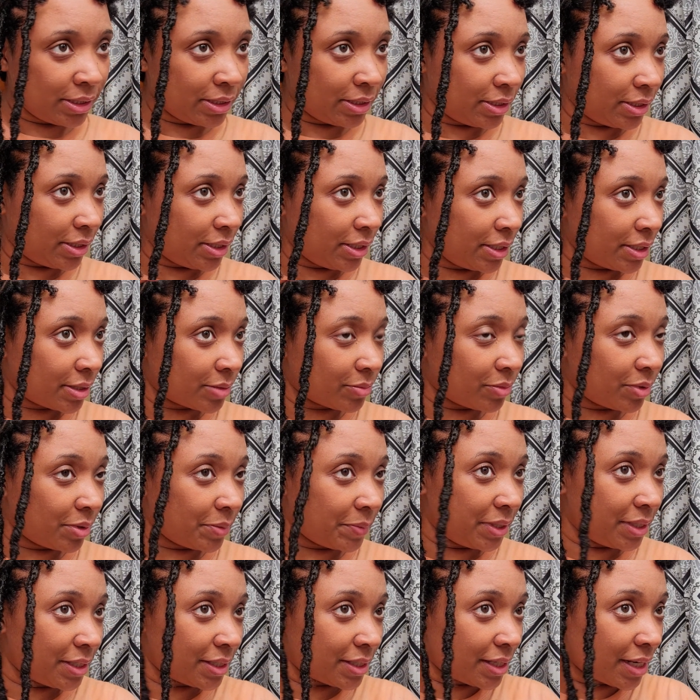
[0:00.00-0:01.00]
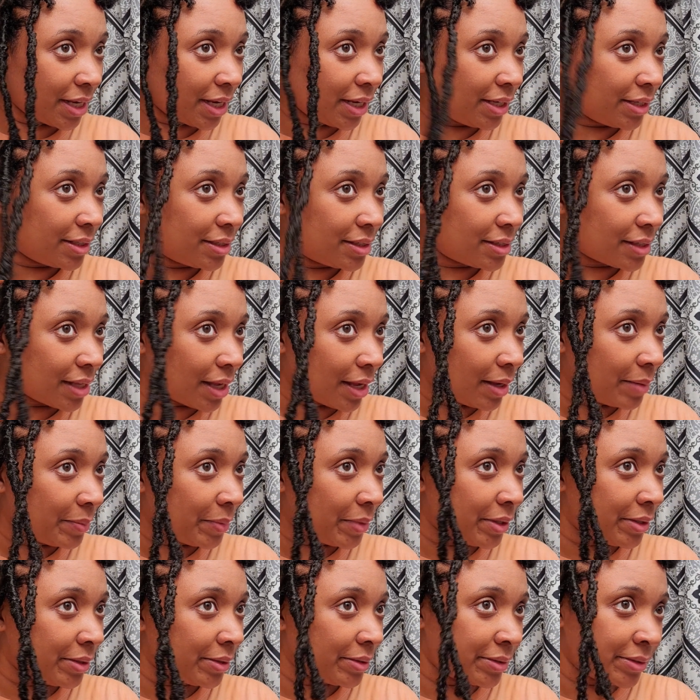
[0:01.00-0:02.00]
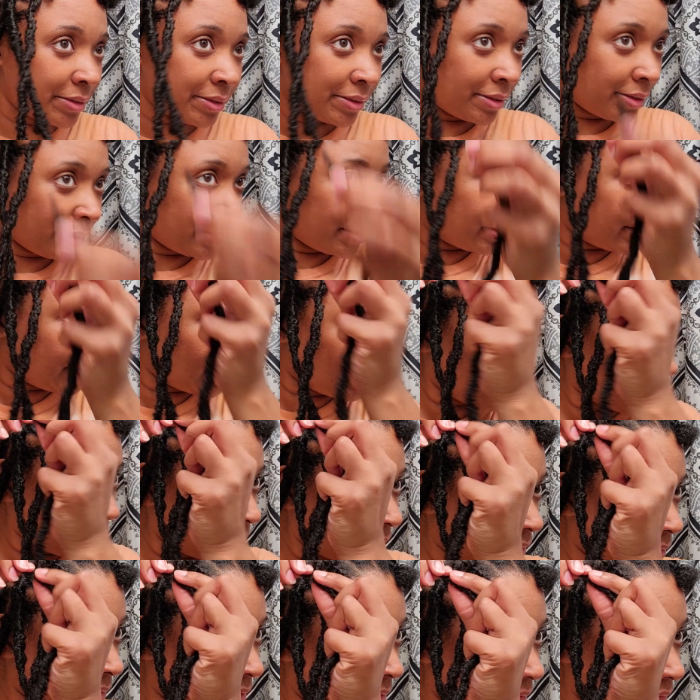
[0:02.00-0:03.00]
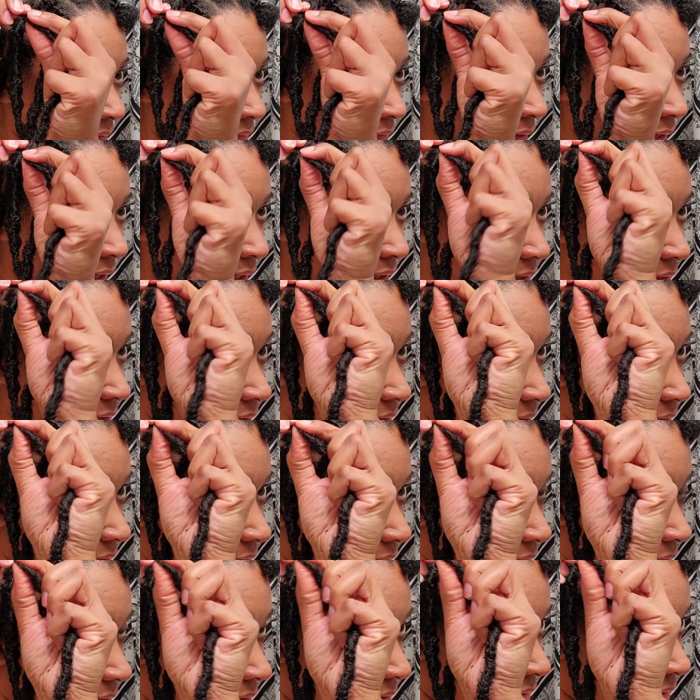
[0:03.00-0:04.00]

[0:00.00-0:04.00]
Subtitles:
this woman is dating Simon, Fallon's